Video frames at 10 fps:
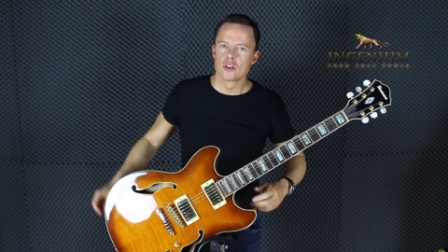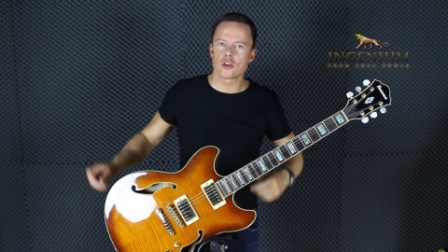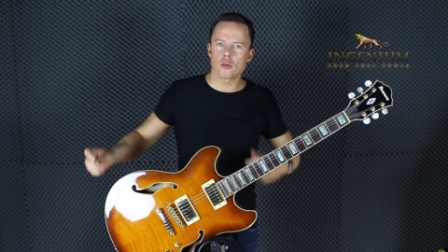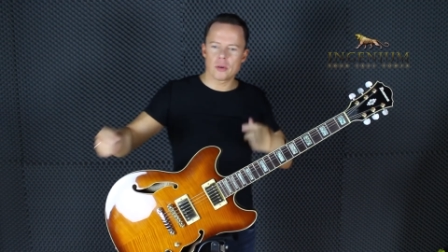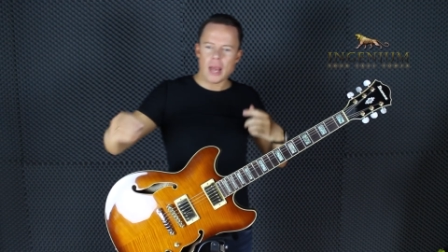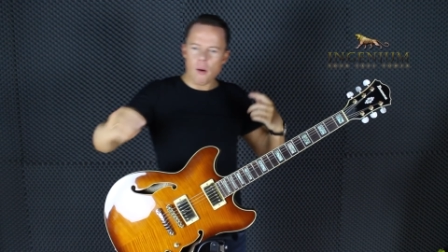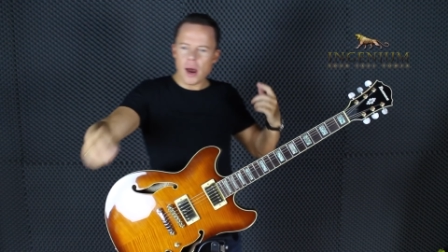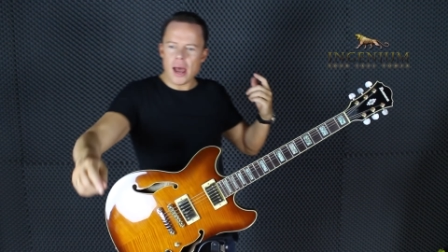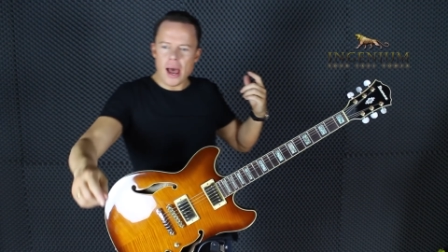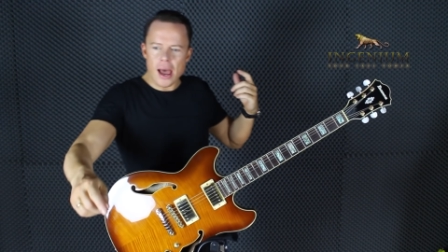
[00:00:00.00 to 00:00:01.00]
So
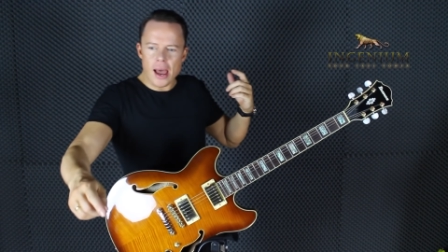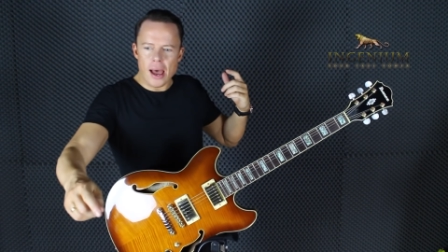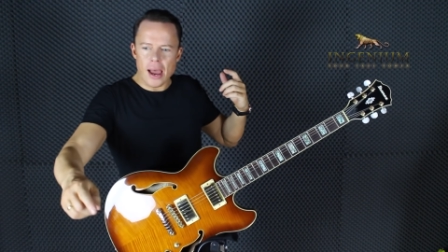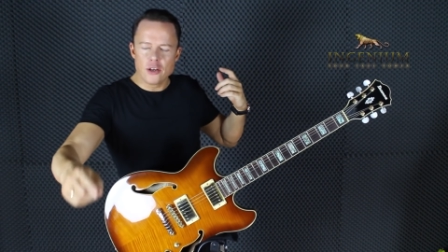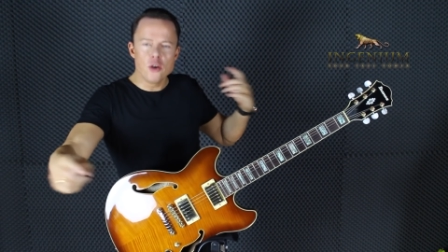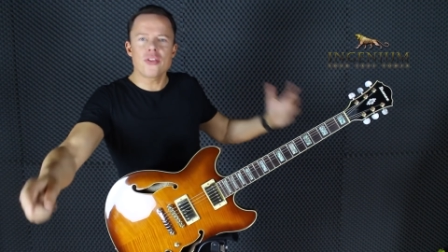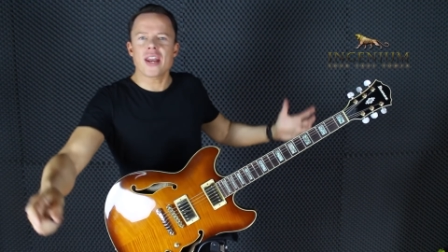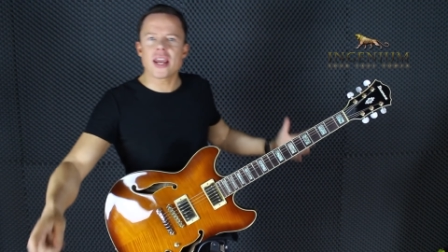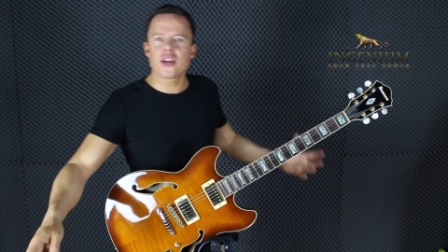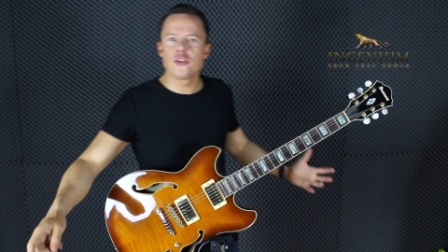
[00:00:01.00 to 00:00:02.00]
now I knew
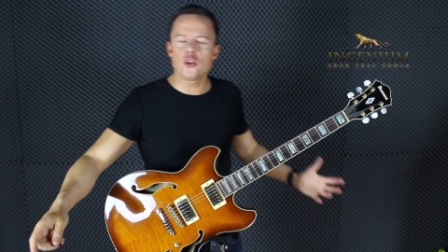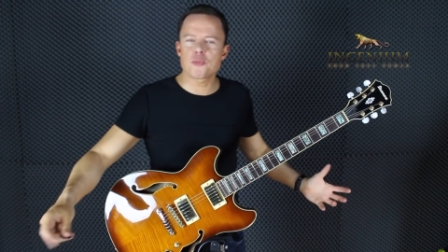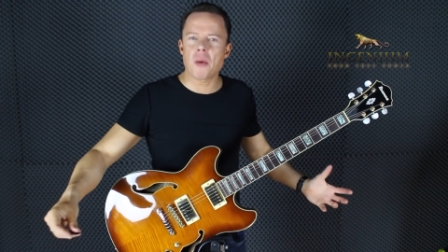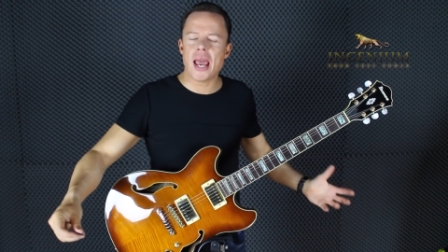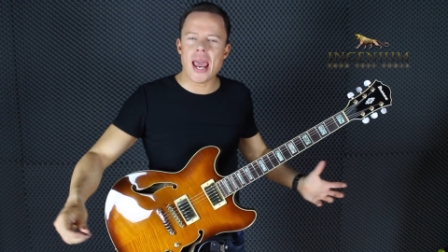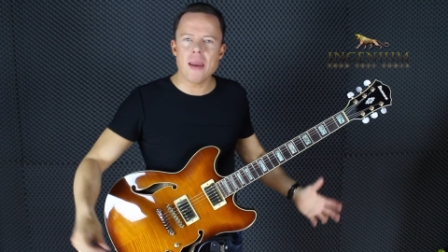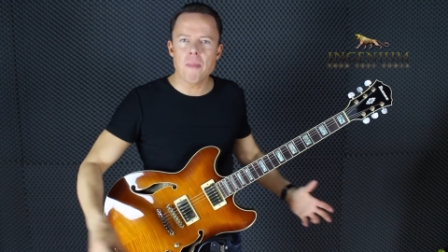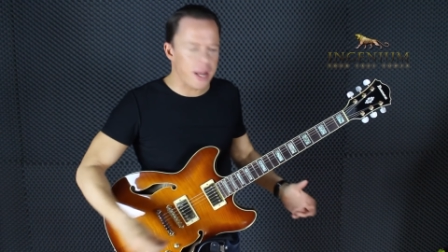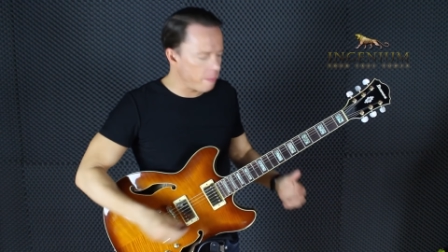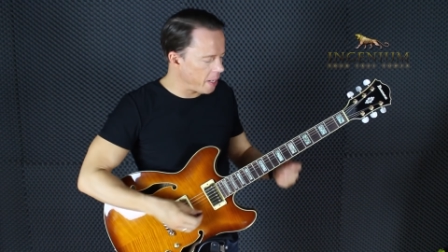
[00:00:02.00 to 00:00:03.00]
that I could use my A
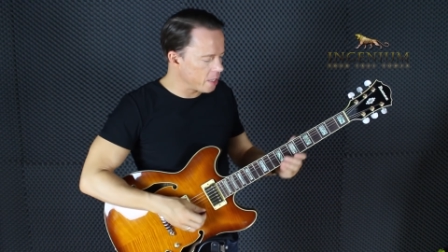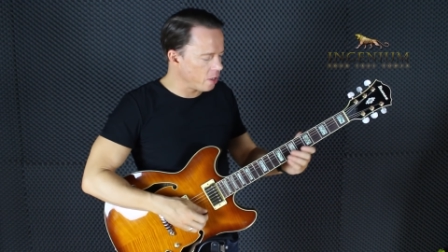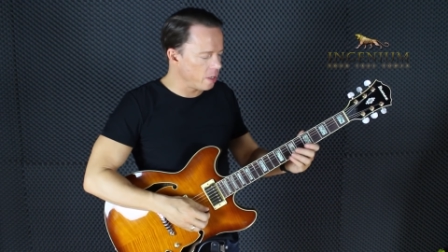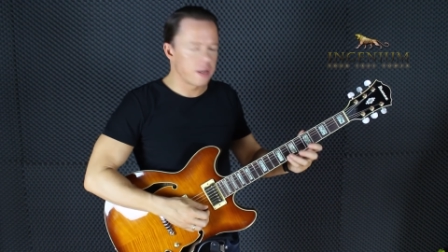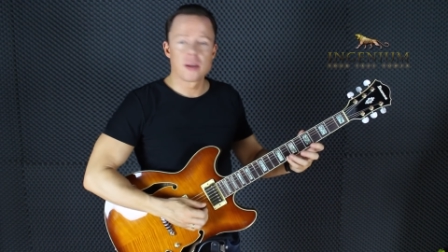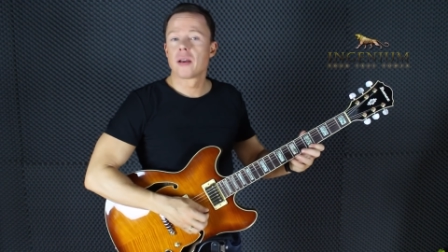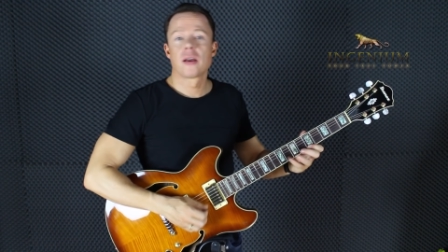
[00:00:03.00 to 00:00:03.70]
minor pentatonic.